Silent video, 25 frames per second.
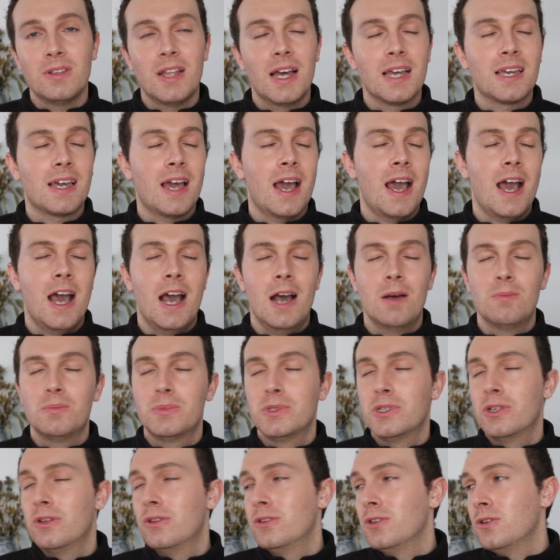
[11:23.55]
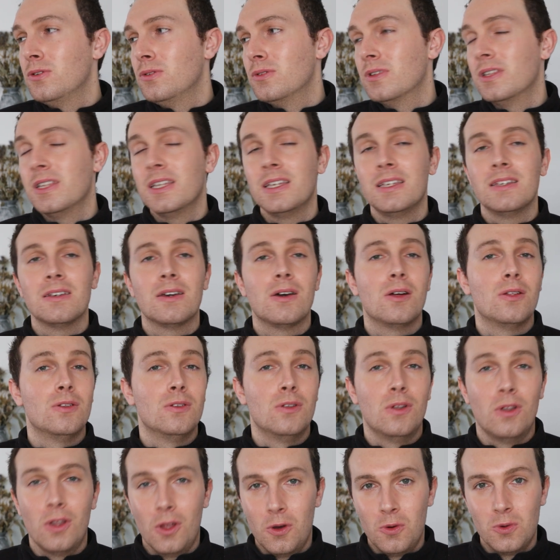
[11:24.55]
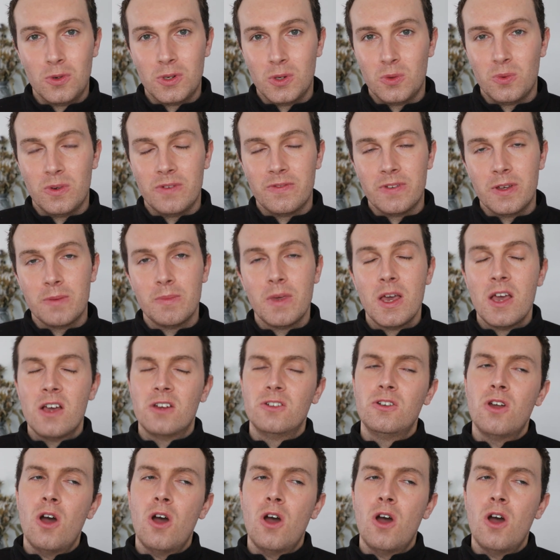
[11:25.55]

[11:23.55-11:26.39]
Like absolutely loaded with them.